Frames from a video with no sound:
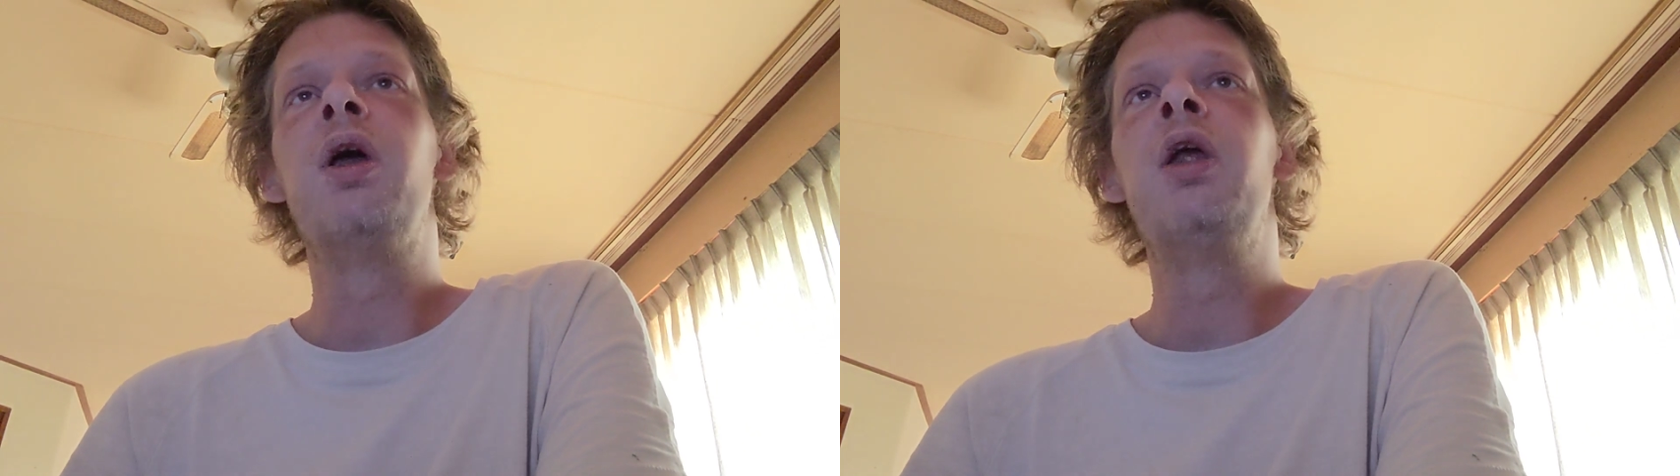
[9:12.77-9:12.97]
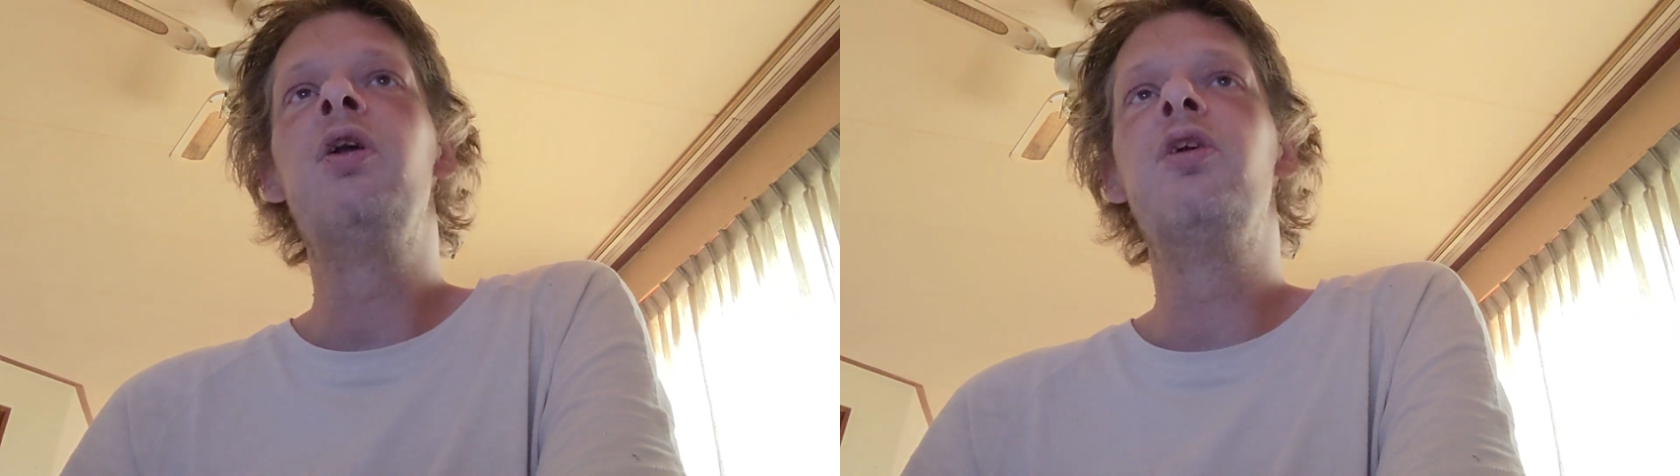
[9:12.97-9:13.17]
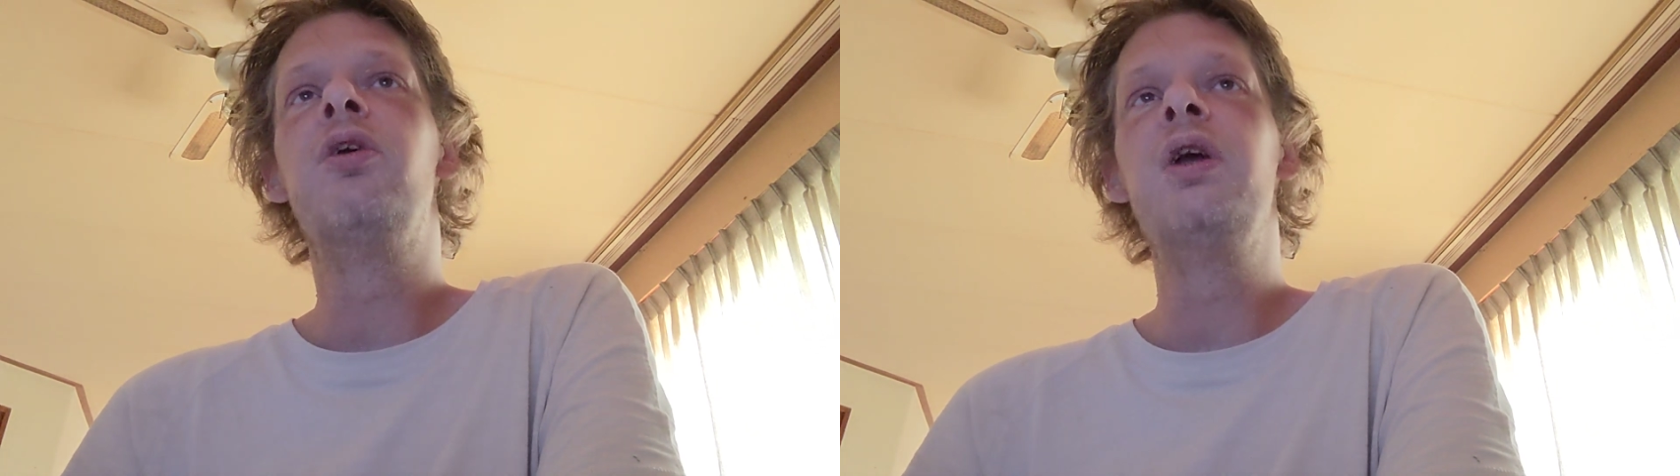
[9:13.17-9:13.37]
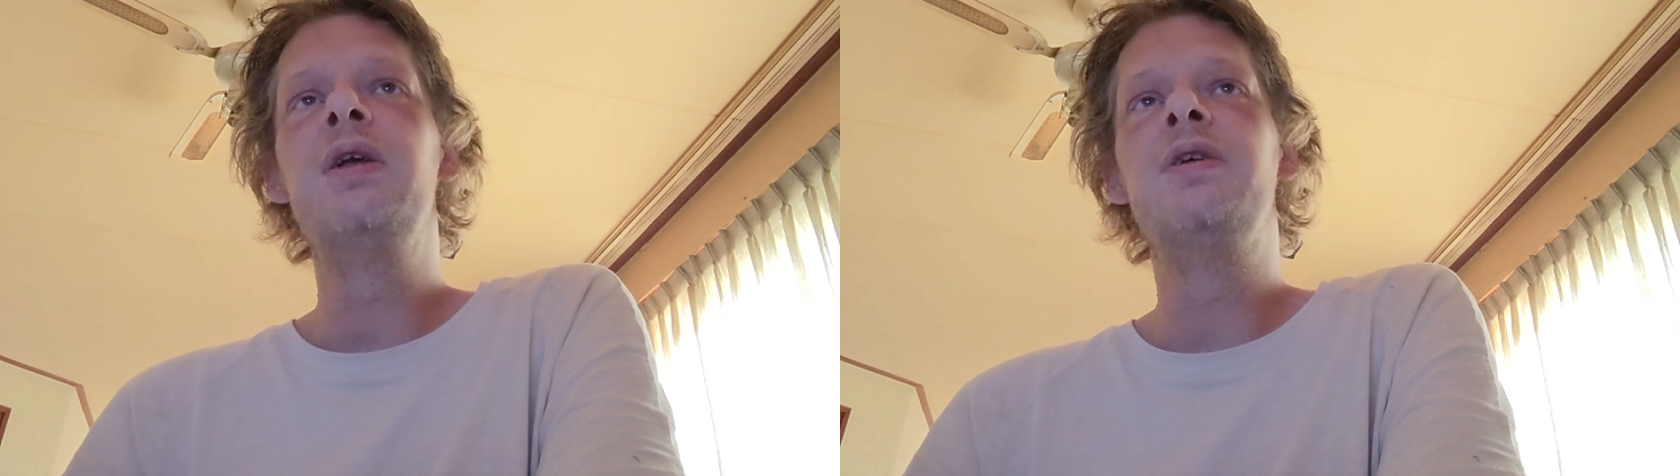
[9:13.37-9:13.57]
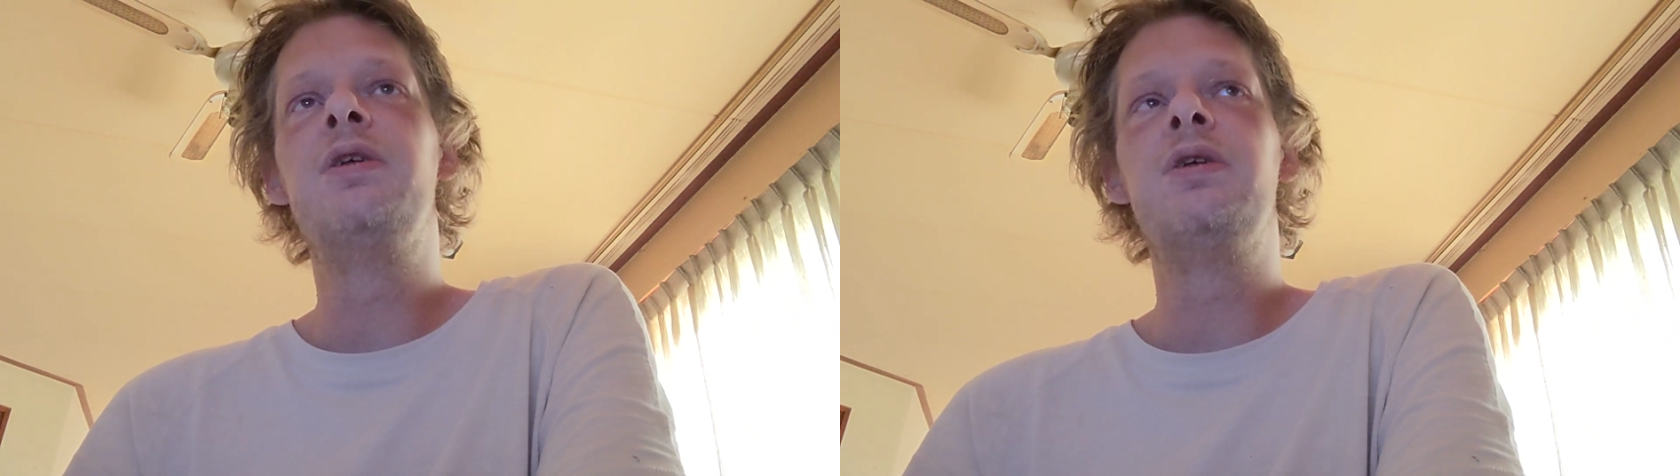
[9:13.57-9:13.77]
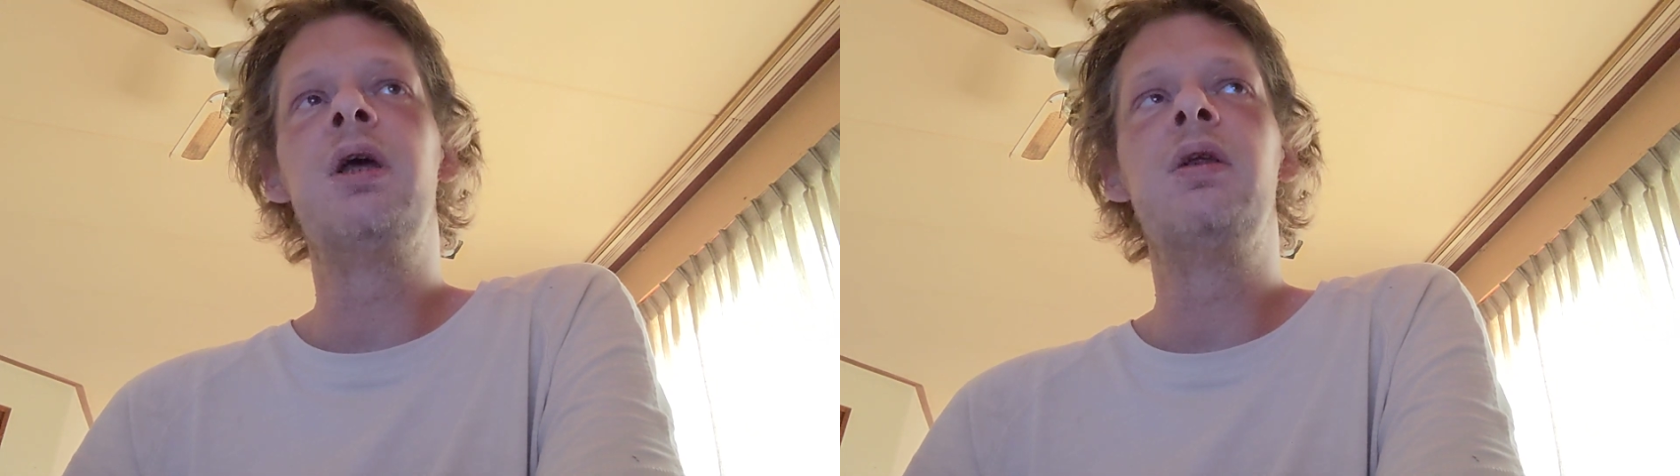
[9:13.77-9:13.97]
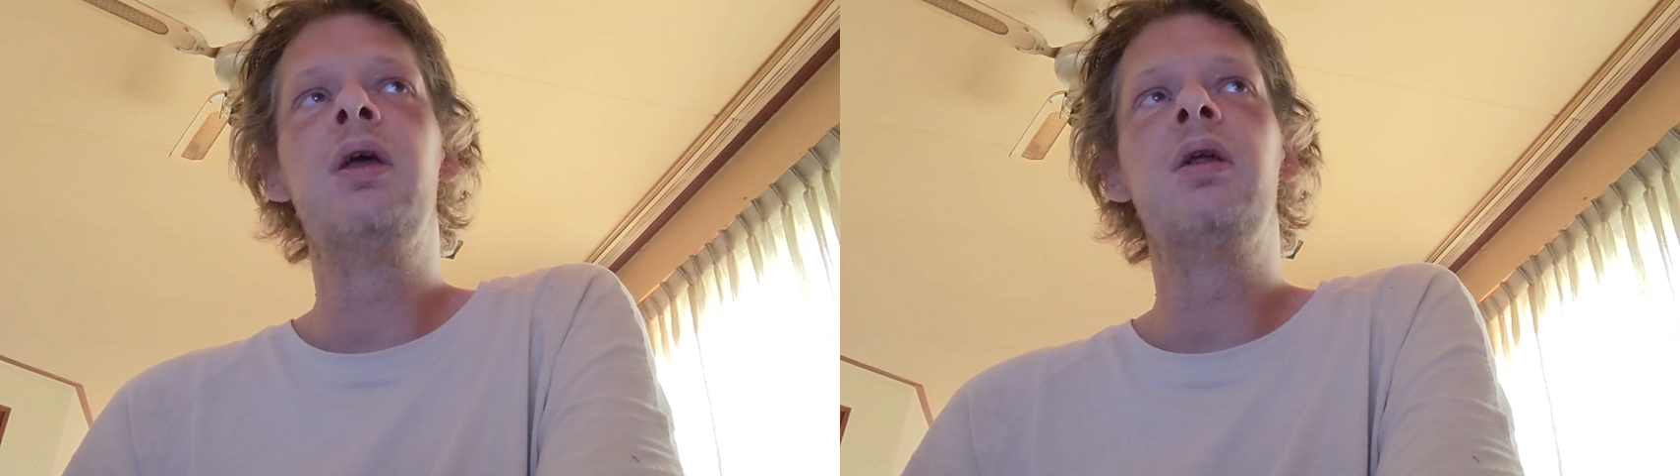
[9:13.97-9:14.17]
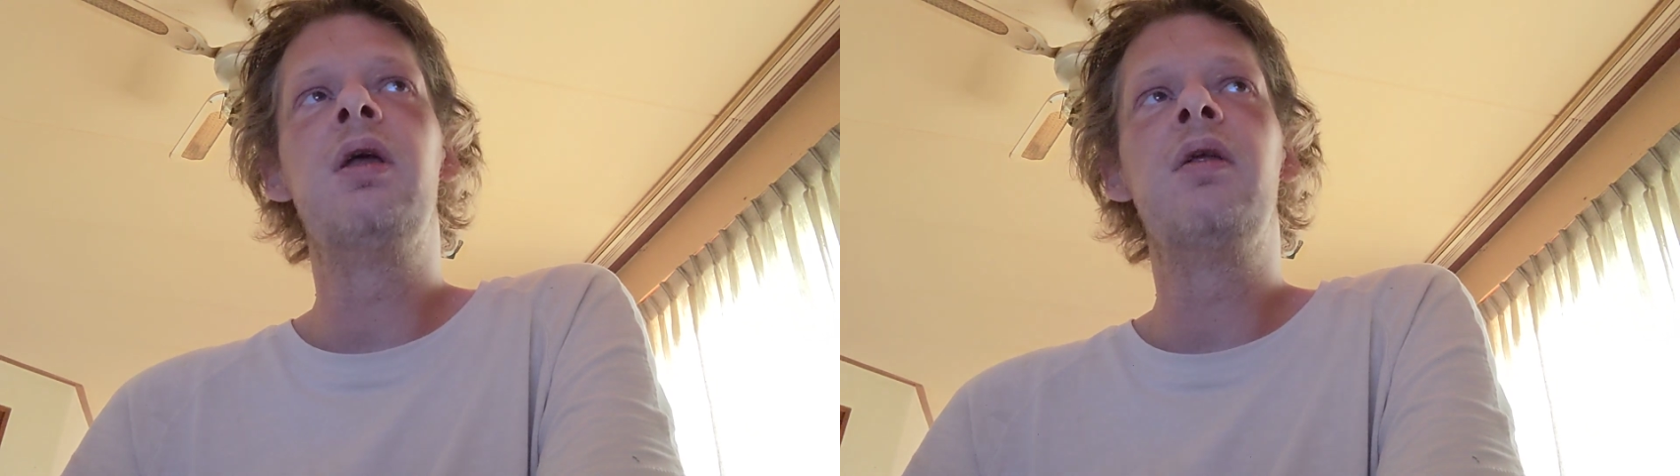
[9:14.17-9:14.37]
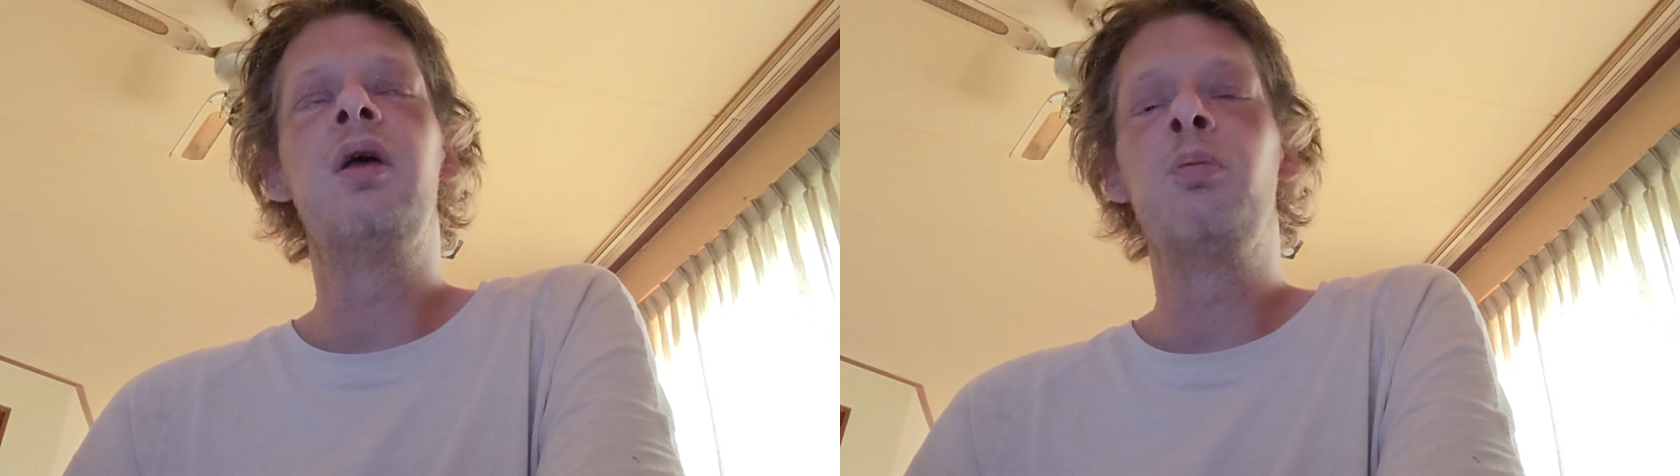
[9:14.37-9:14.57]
inner degrees and